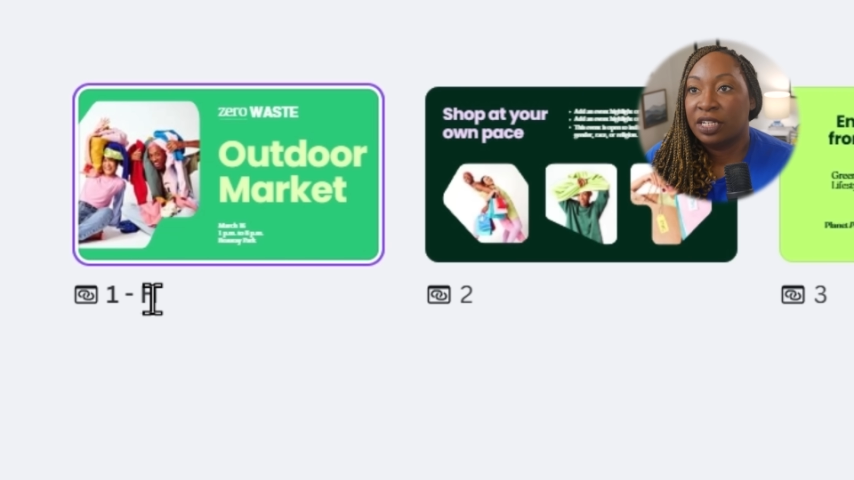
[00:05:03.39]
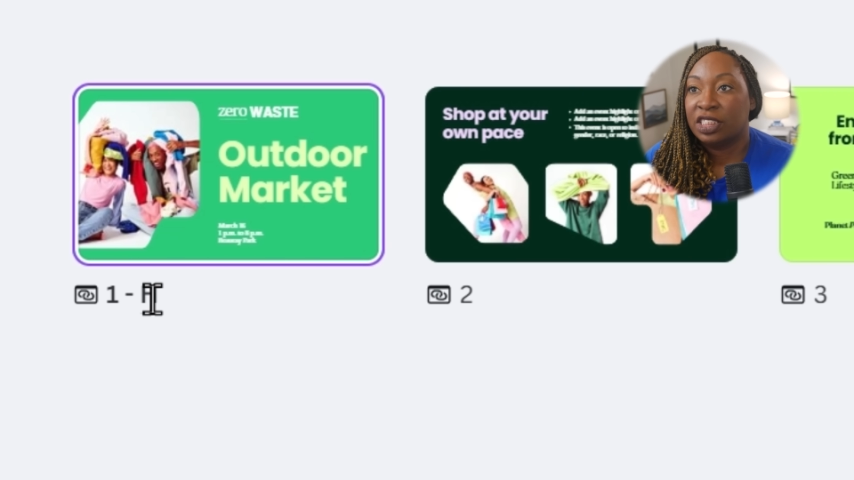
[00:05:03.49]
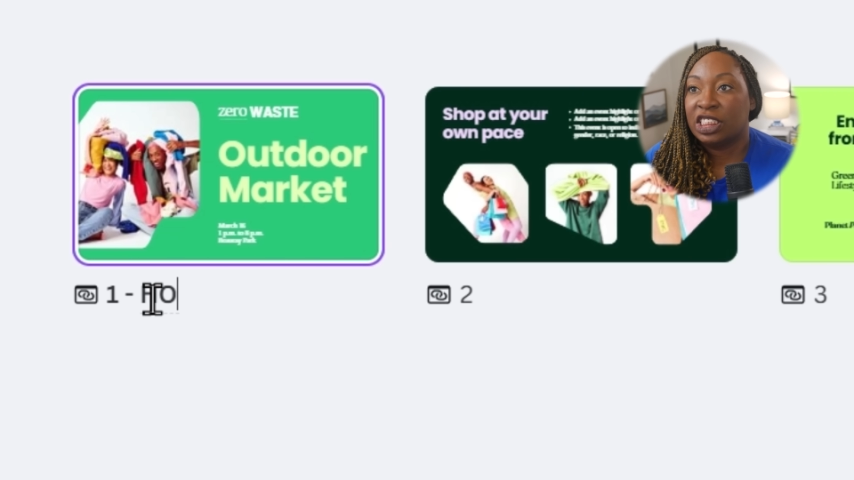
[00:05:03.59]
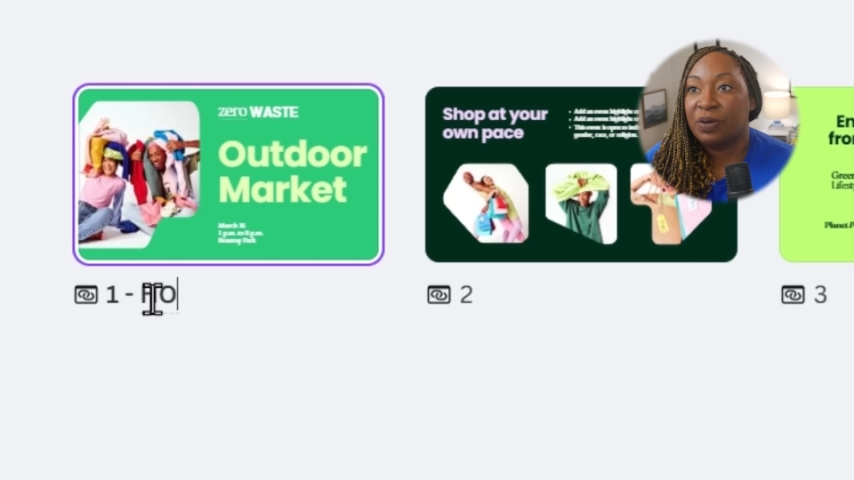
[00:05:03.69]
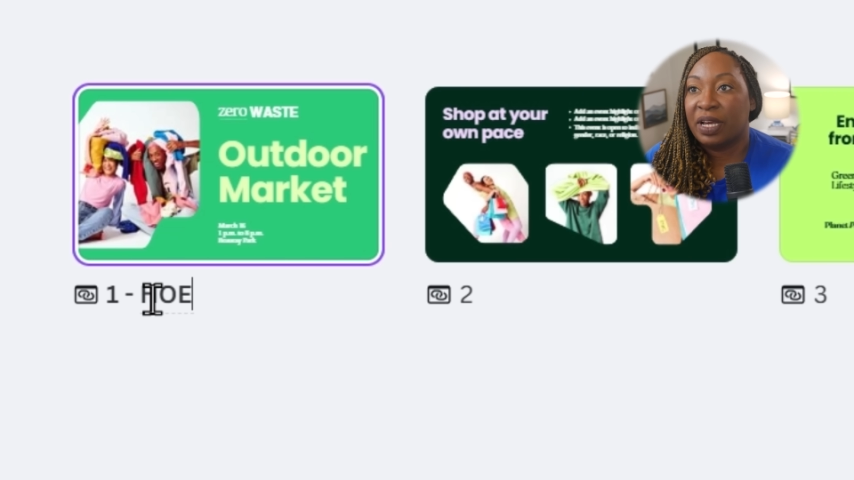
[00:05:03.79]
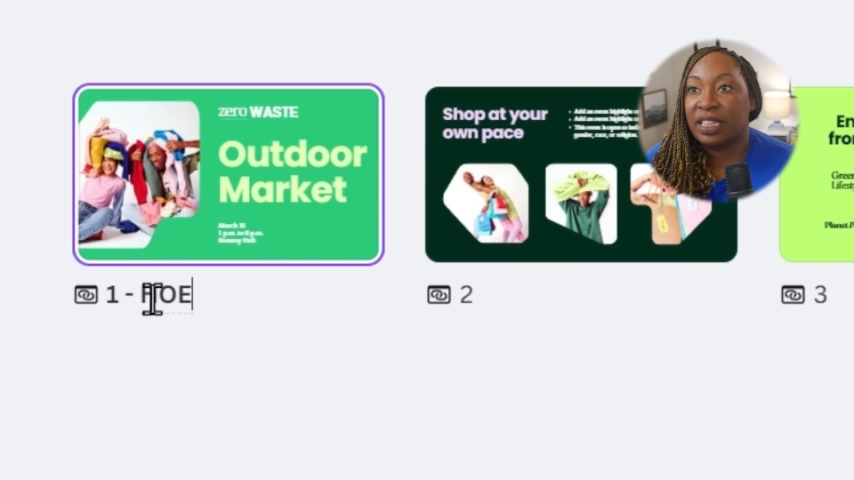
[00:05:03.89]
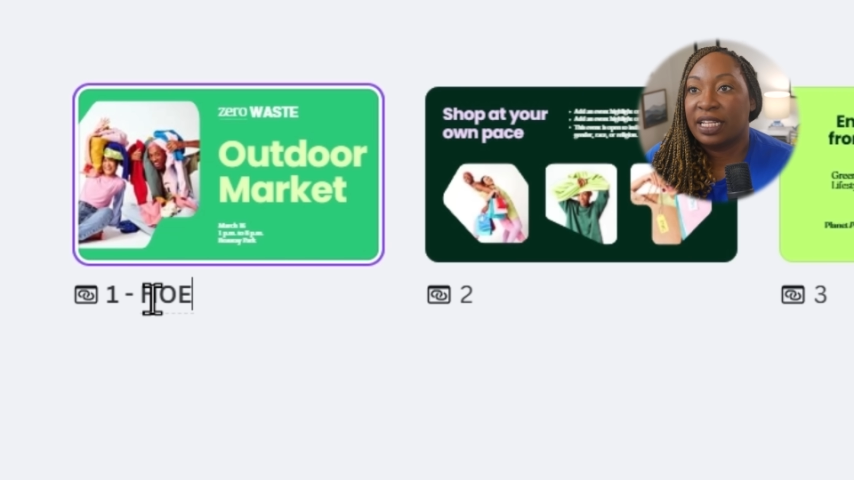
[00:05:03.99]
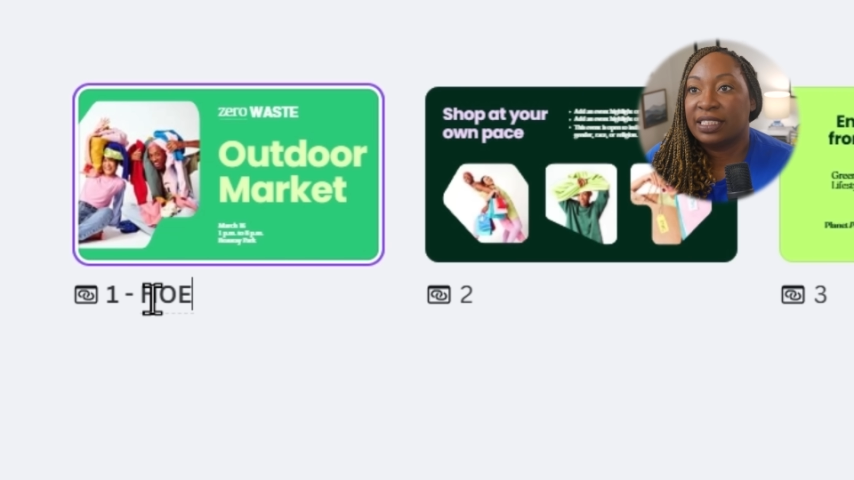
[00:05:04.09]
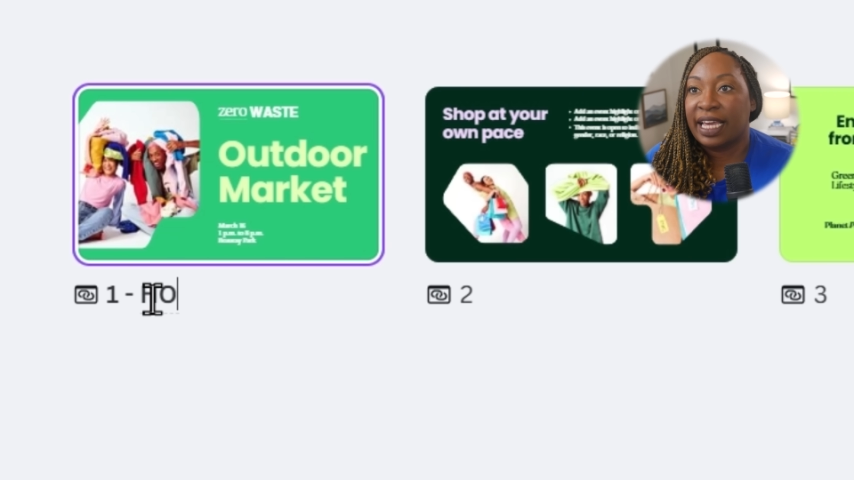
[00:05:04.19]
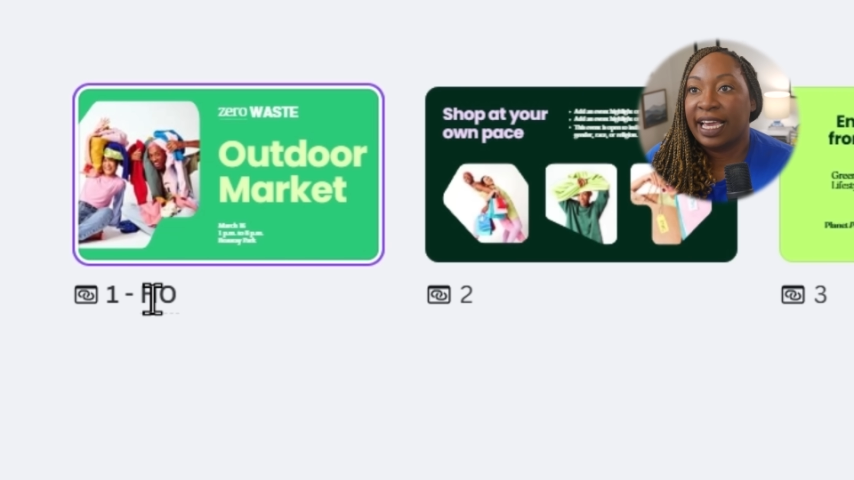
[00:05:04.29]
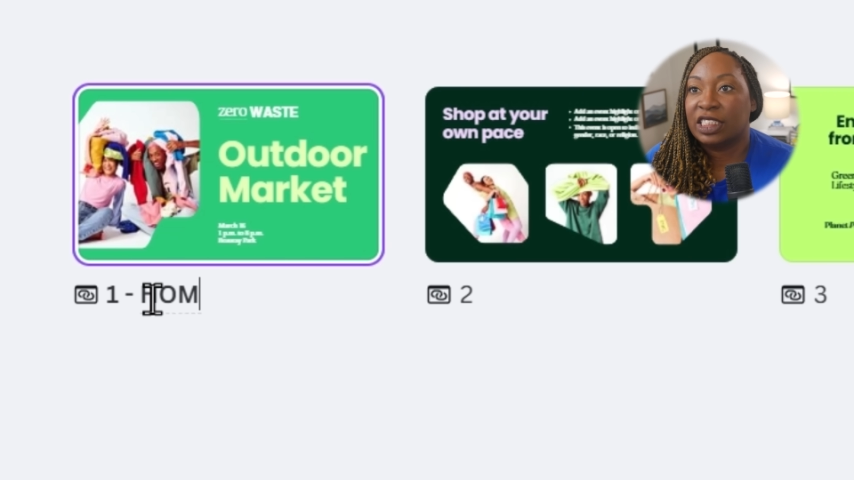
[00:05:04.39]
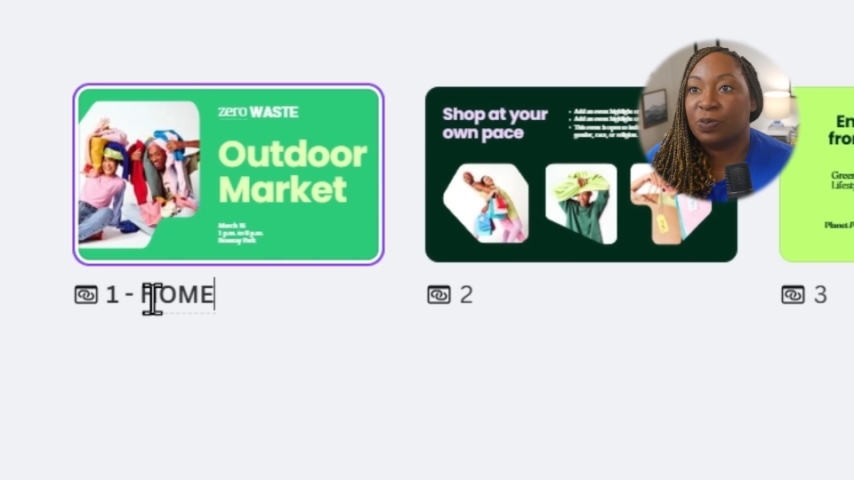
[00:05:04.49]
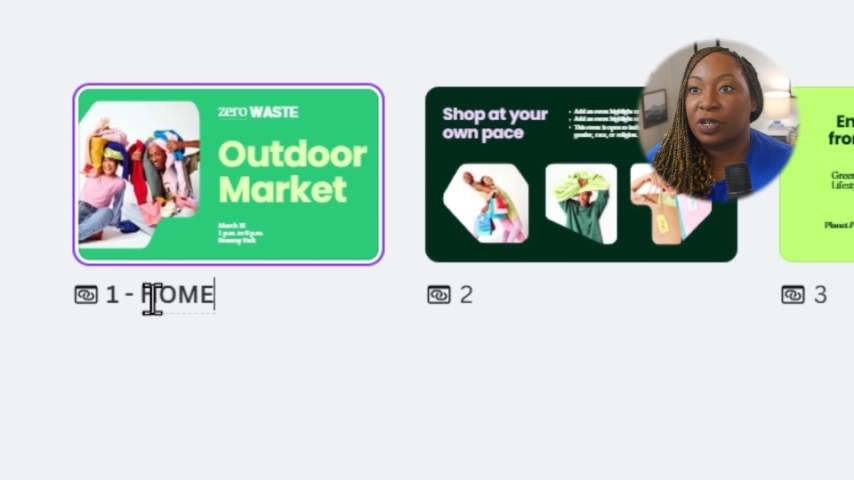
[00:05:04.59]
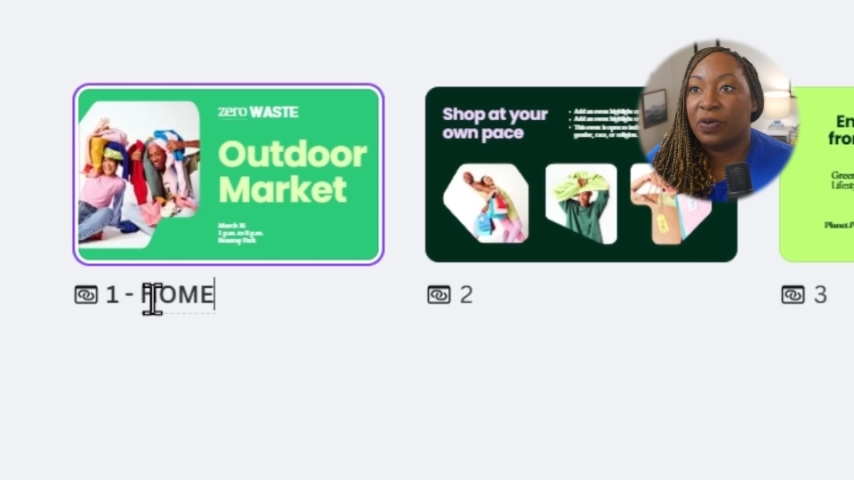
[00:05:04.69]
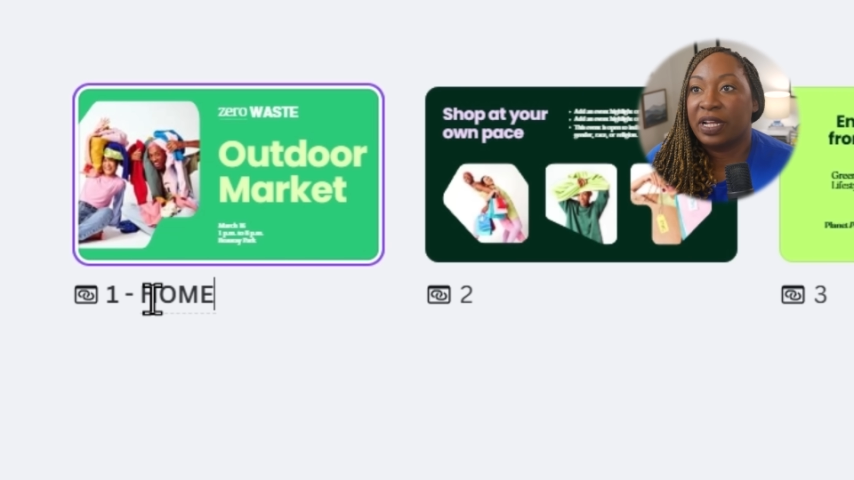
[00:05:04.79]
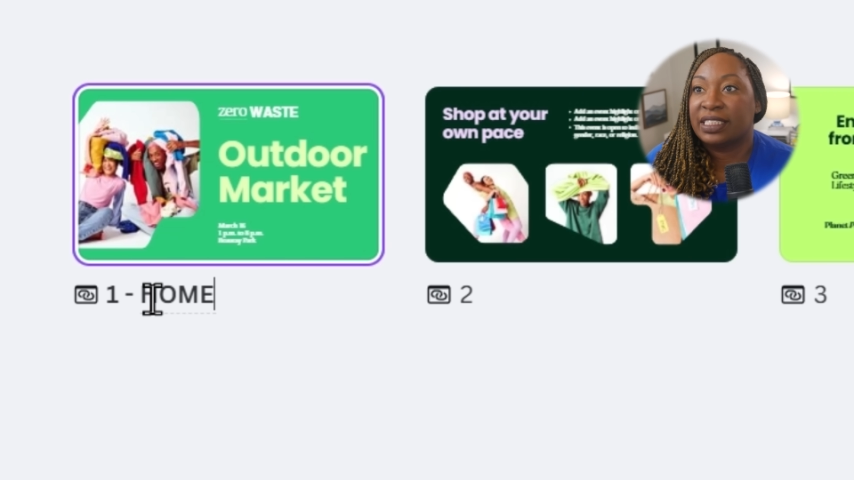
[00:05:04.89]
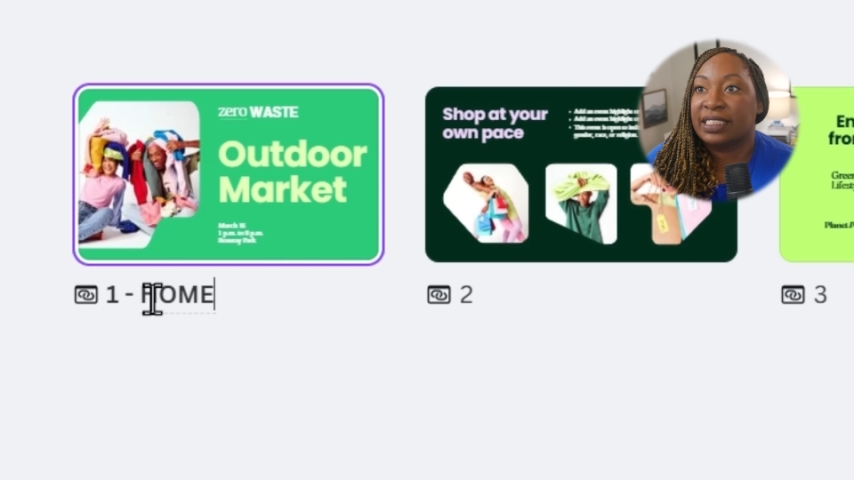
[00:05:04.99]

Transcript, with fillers: So in this case, we're going to